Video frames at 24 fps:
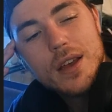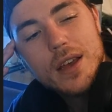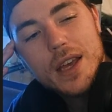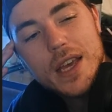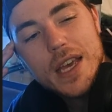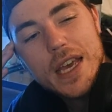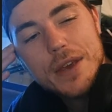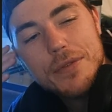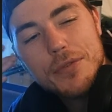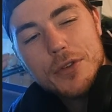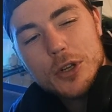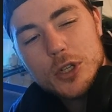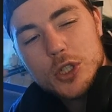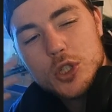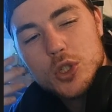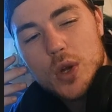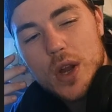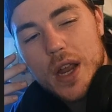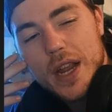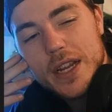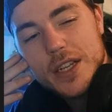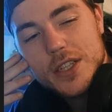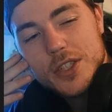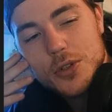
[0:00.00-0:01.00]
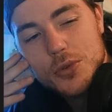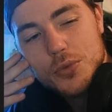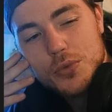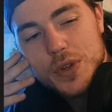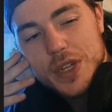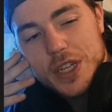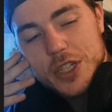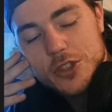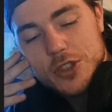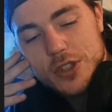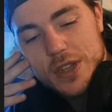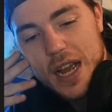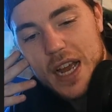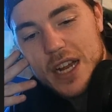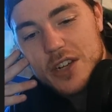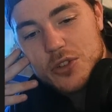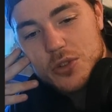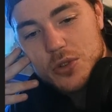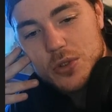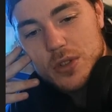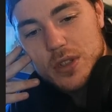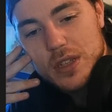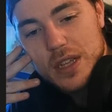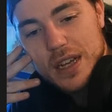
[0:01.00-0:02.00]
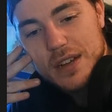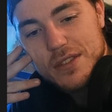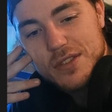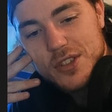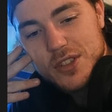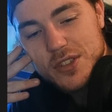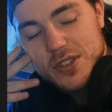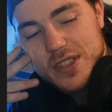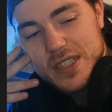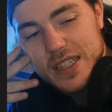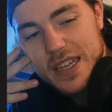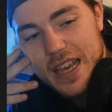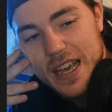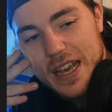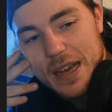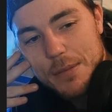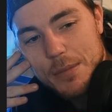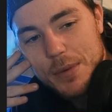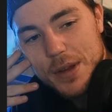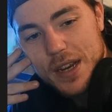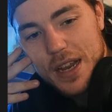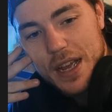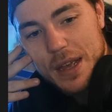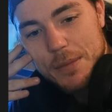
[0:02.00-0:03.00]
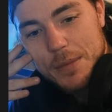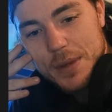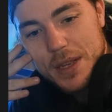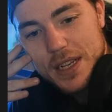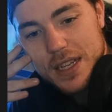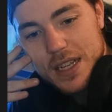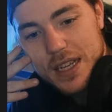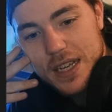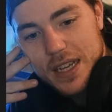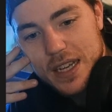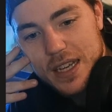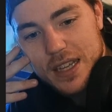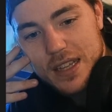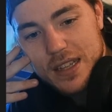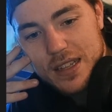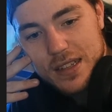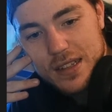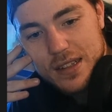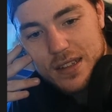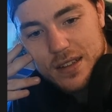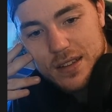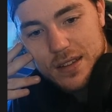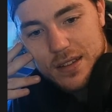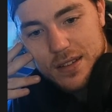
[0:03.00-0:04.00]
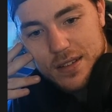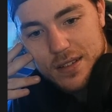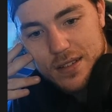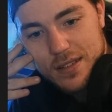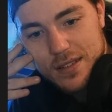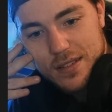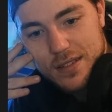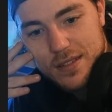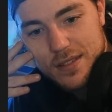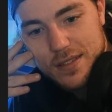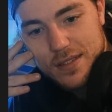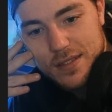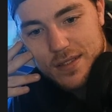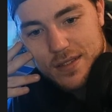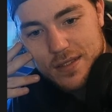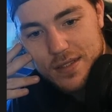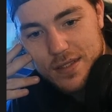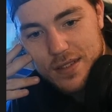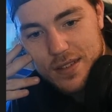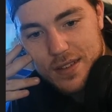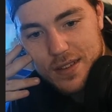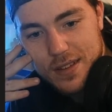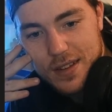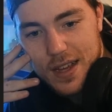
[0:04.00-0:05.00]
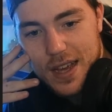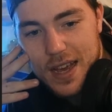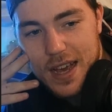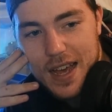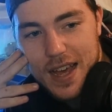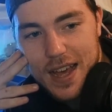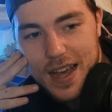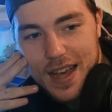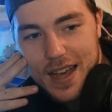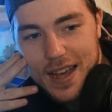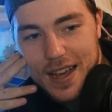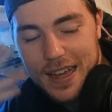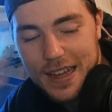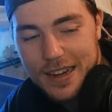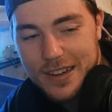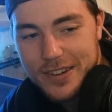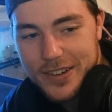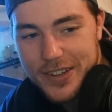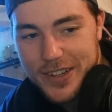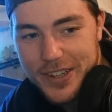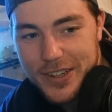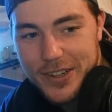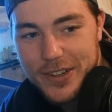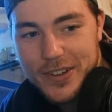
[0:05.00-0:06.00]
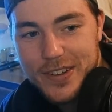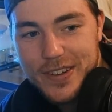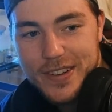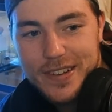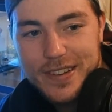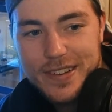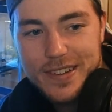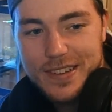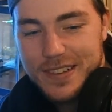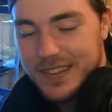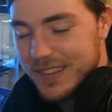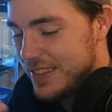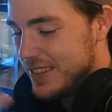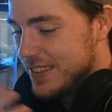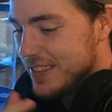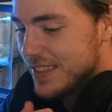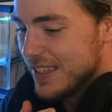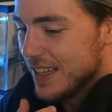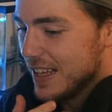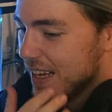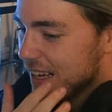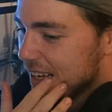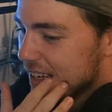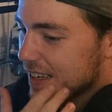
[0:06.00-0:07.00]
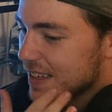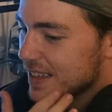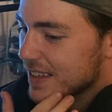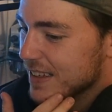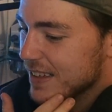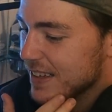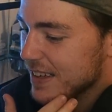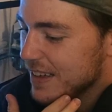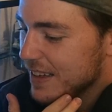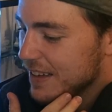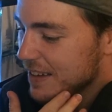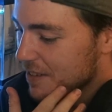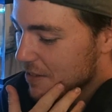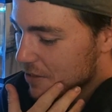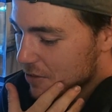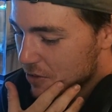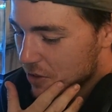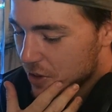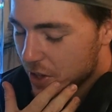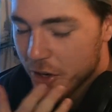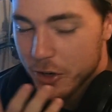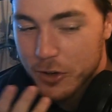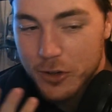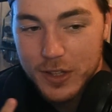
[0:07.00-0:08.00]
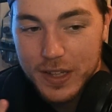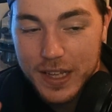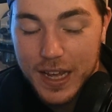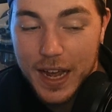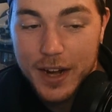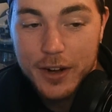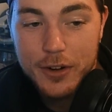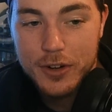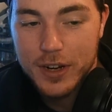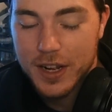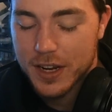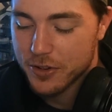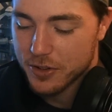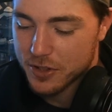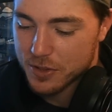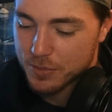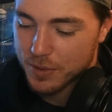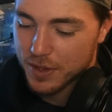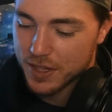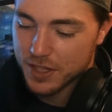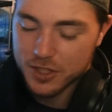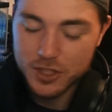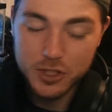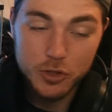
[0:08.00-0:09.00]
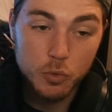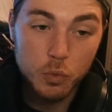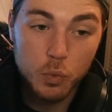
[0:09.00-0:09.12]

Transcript: If you're trying to reach natural levels, yeah, but I mean, like, I don't know. It's like, literally, I don't know how to explain it to you.